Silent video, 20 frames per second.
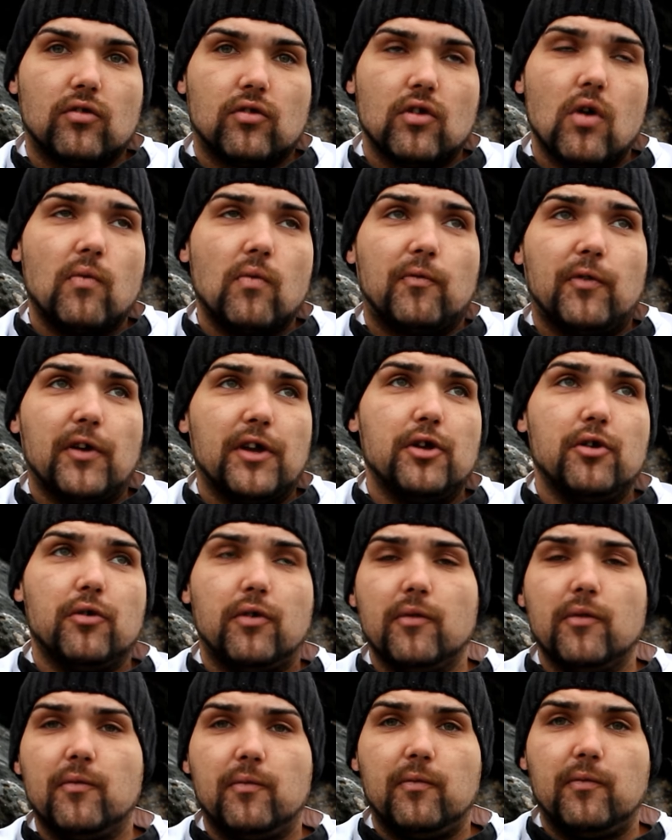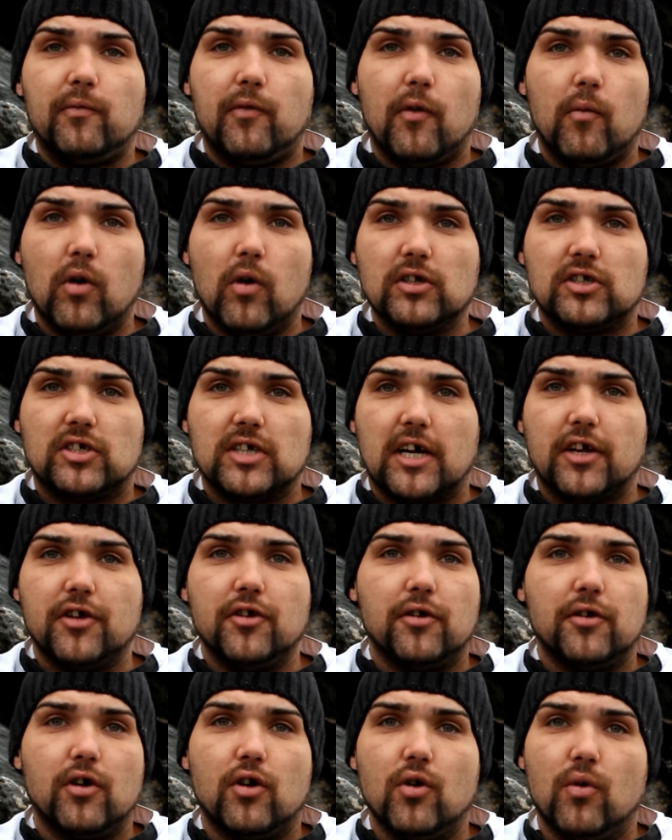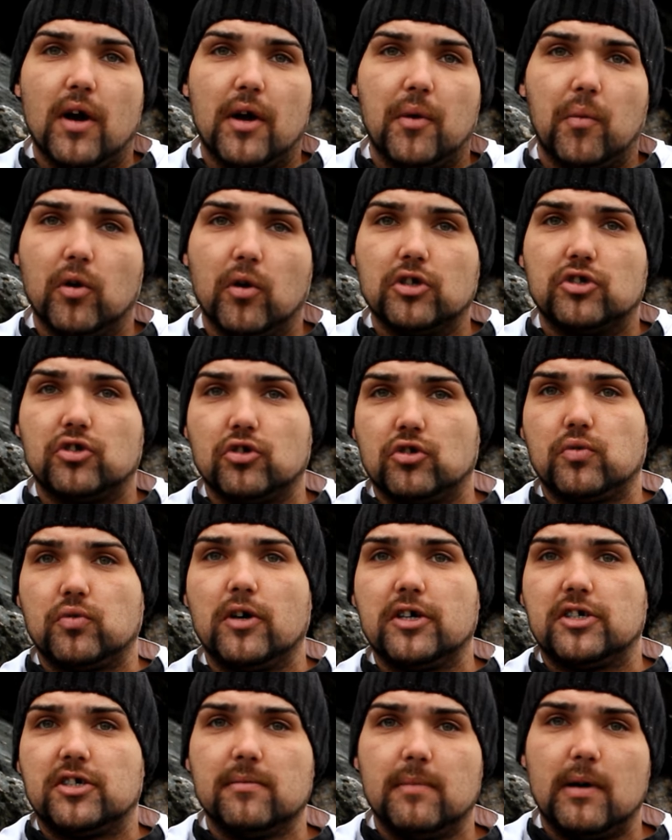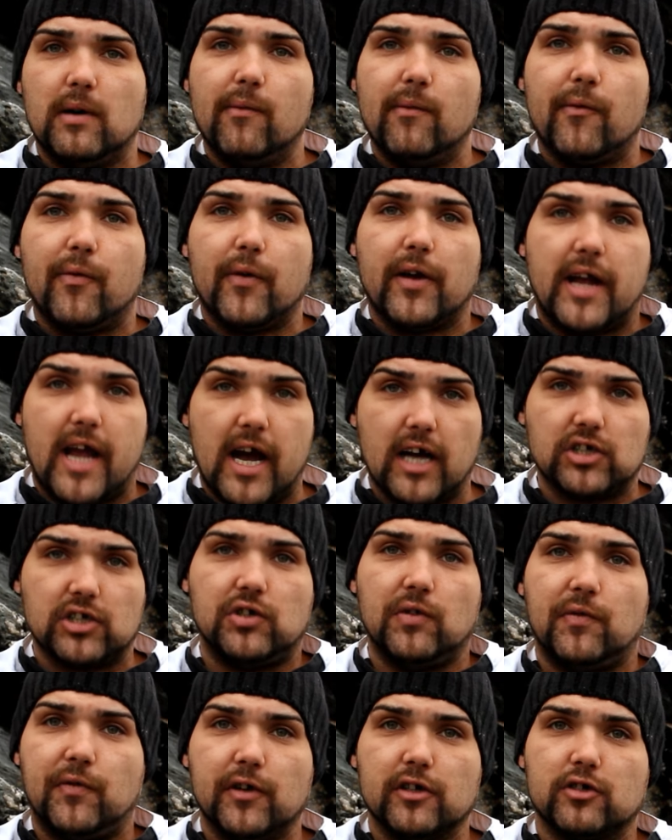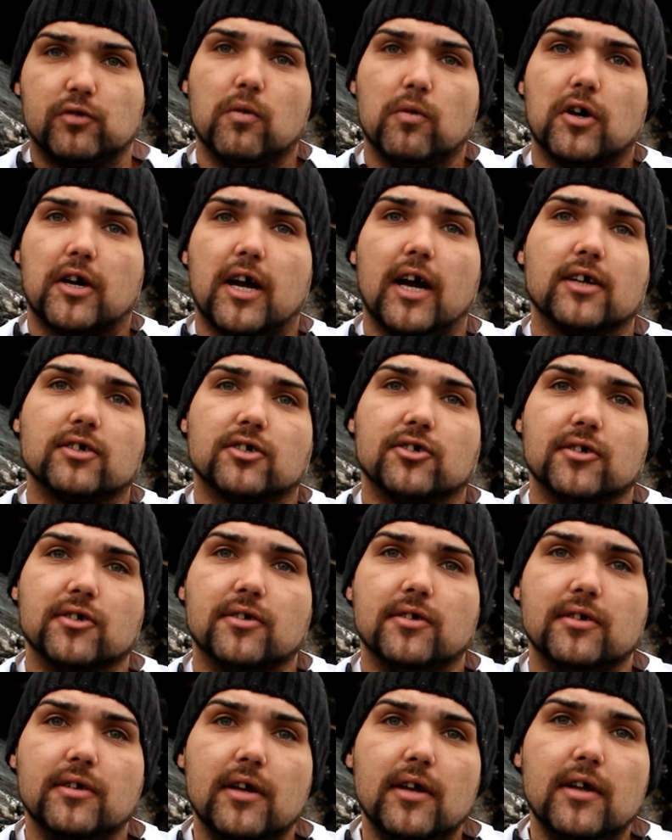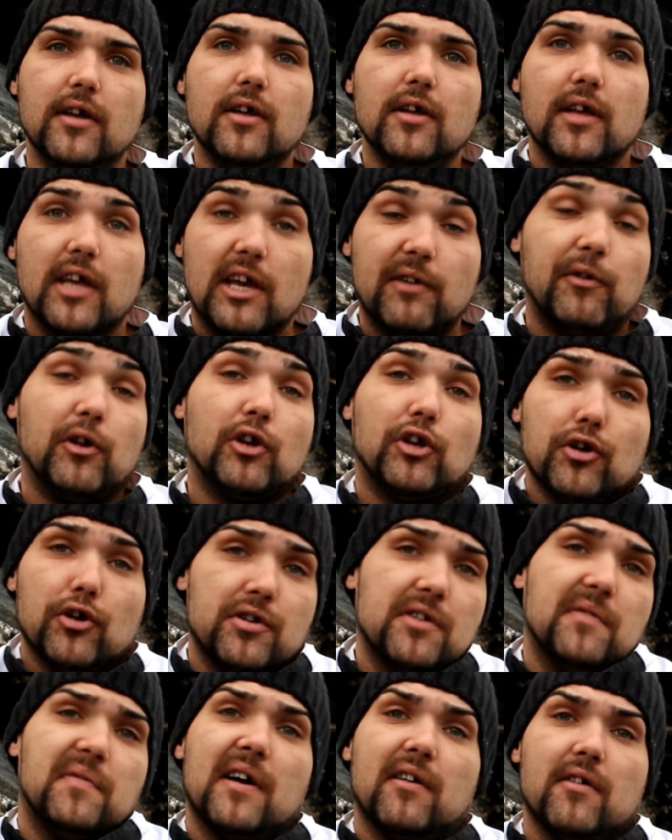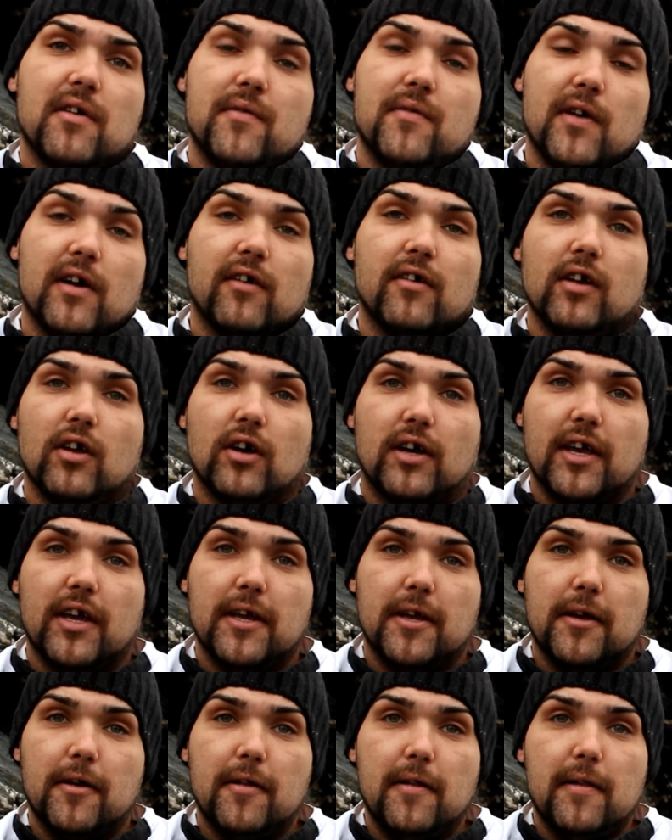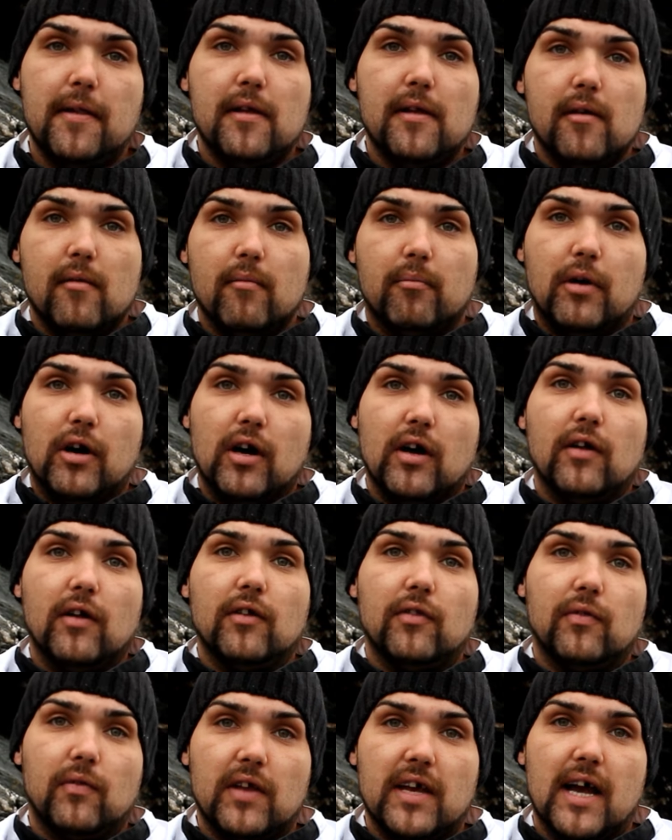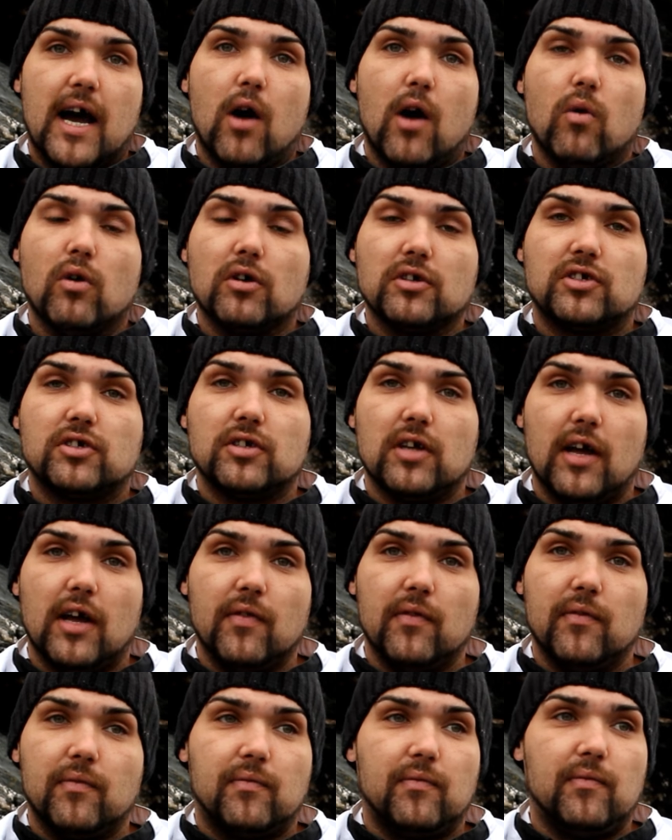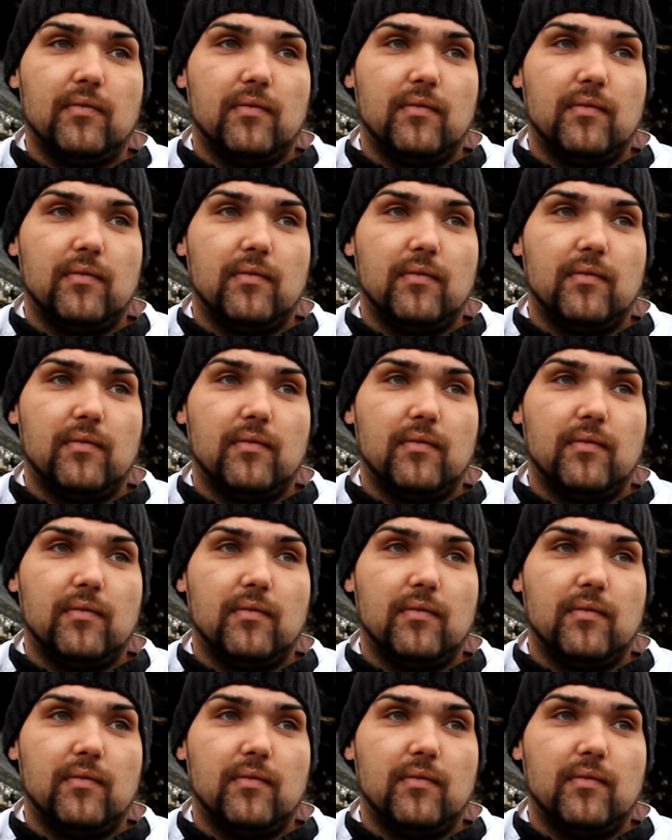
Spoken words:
Don't think you can, for 1 second, you can go out once or twice a month and catch the fish we're catching. If you do, you're very, very lucky. But the hours and